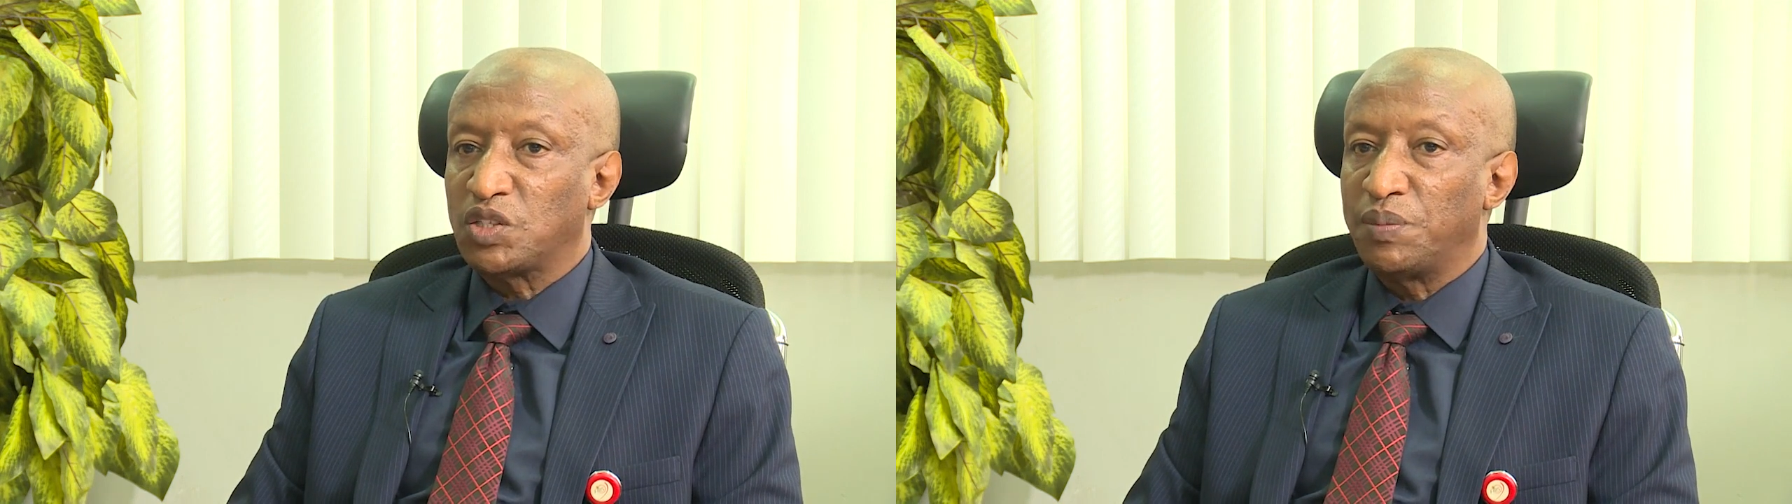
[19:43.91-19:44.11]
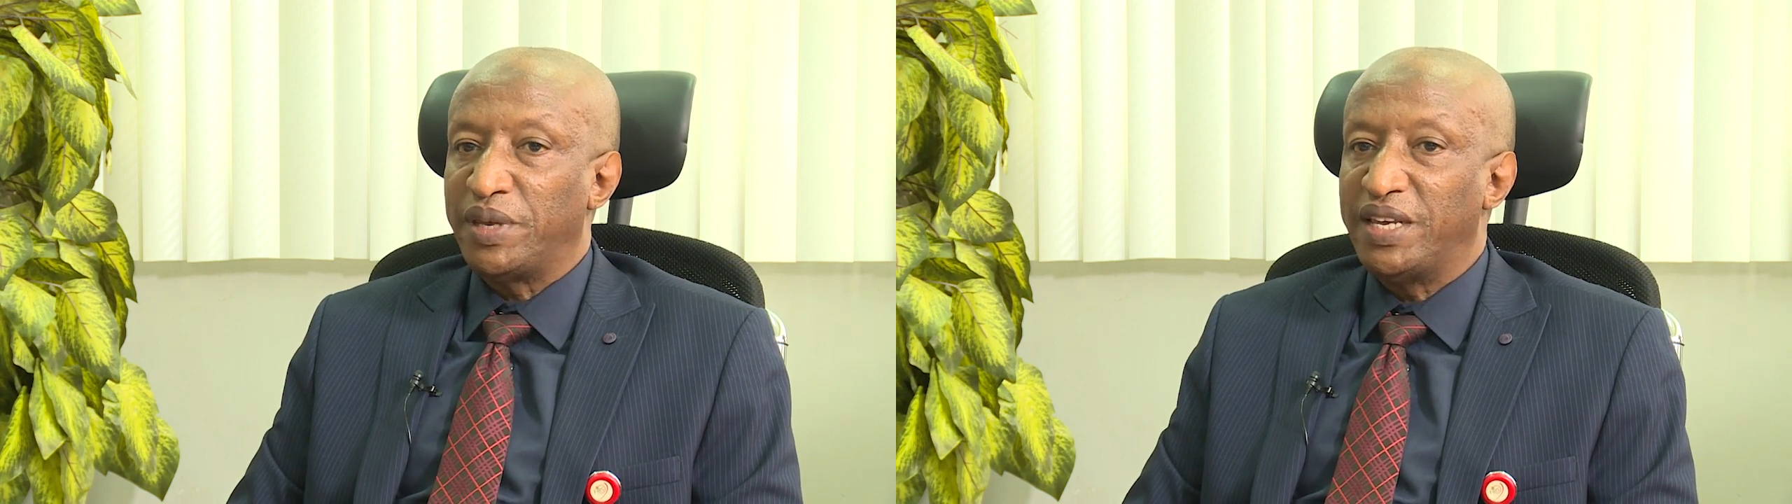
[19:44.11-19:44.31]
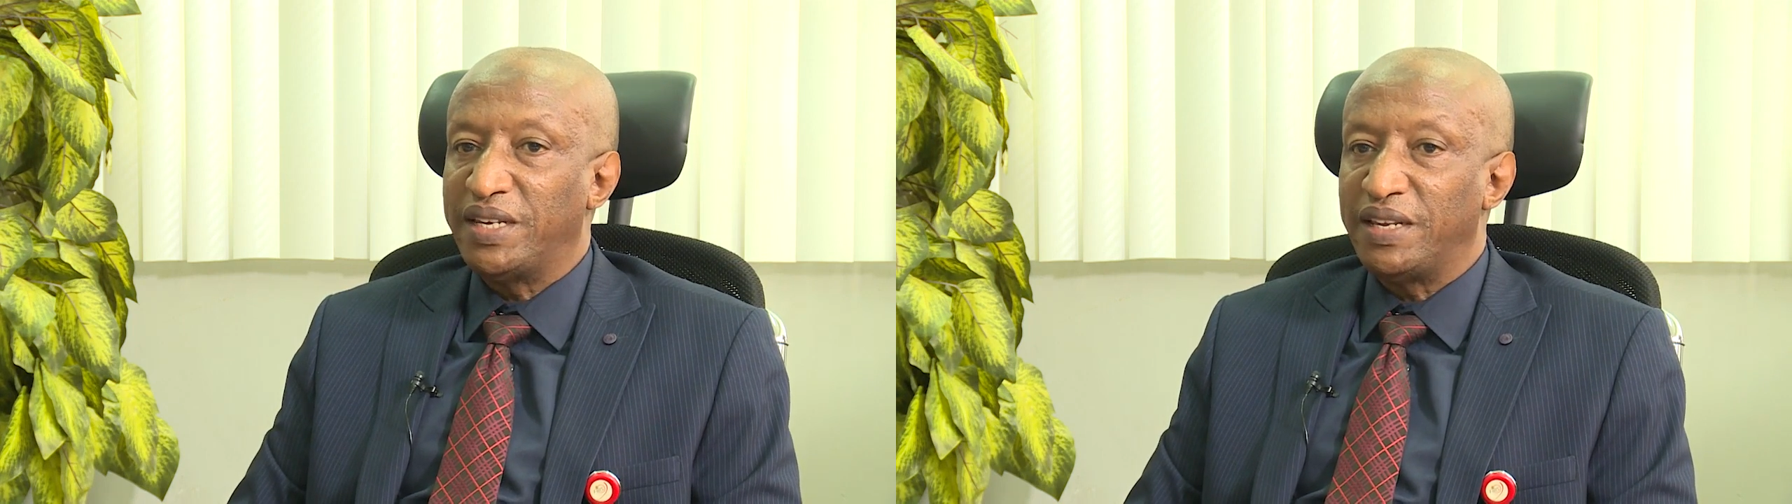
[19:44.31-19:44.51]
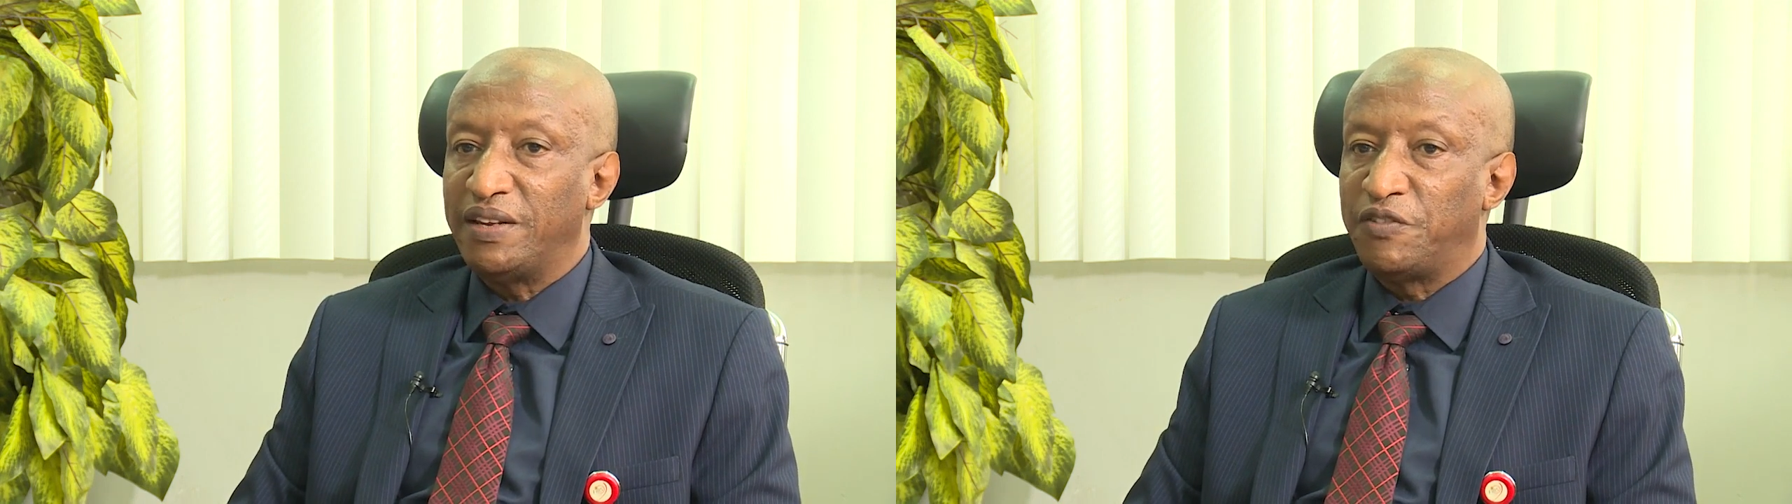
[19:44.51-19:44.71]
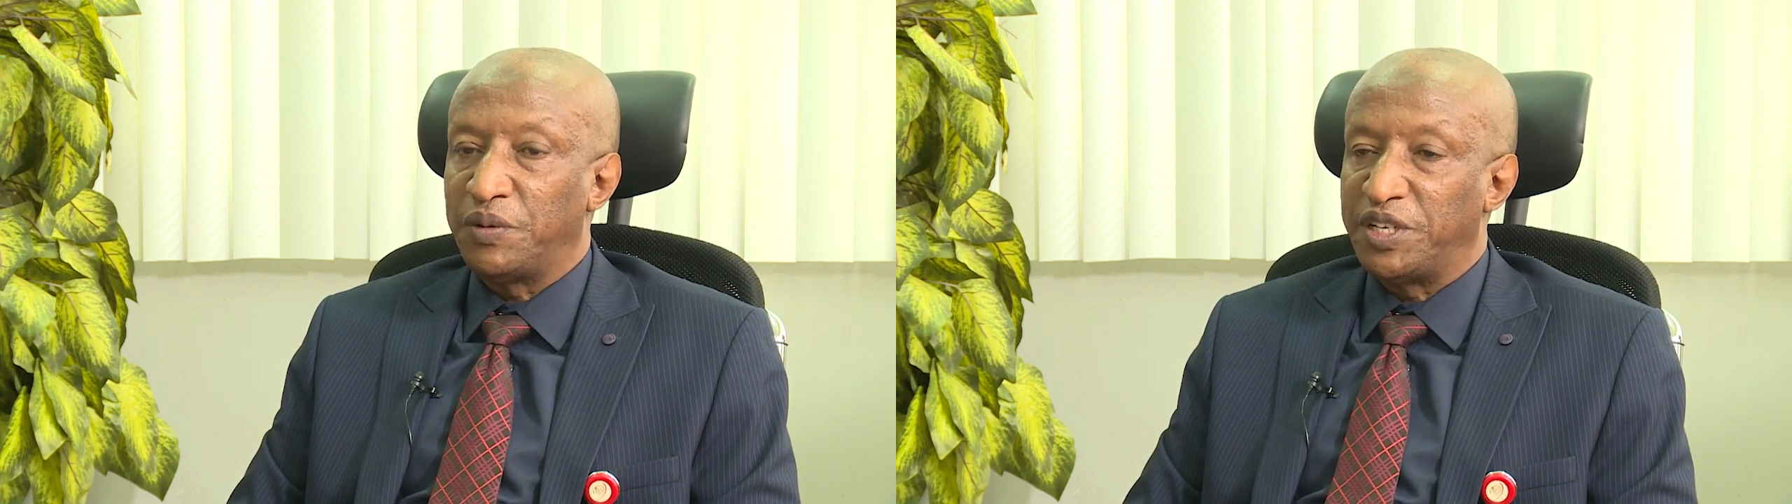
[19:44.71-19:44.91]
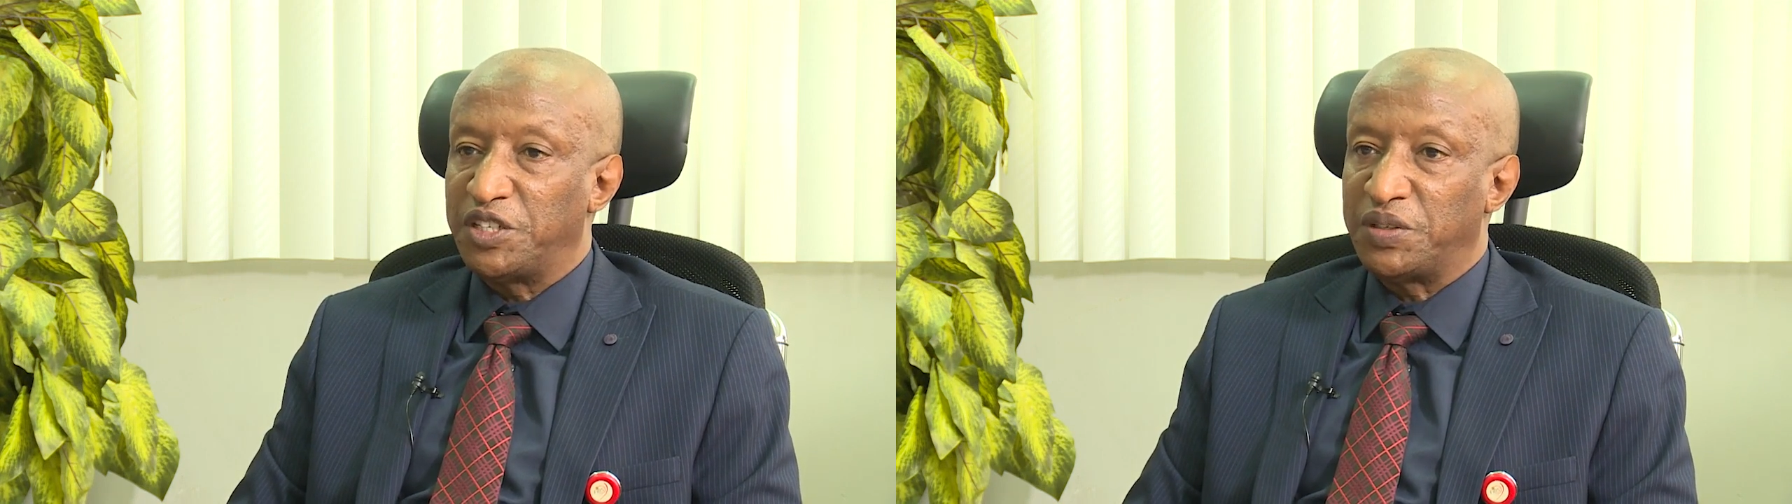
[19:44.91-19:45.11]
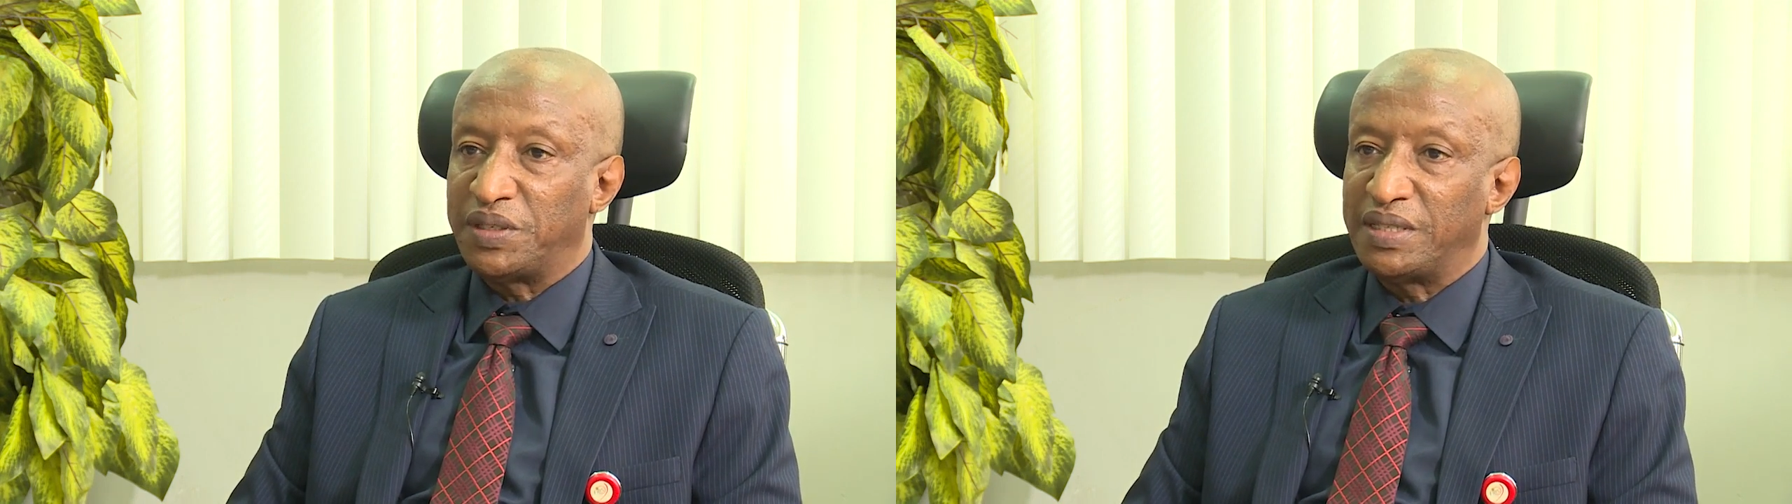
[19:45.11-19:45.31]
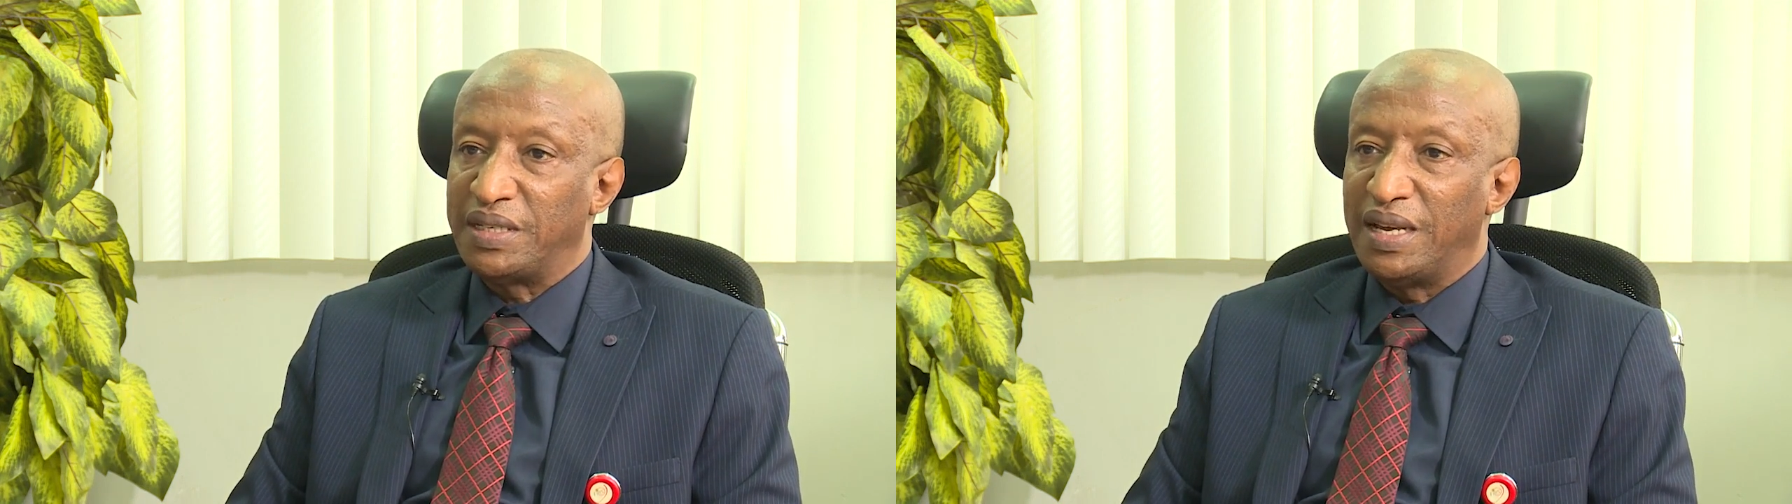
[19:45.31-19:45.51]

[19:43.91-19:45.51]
some hidden information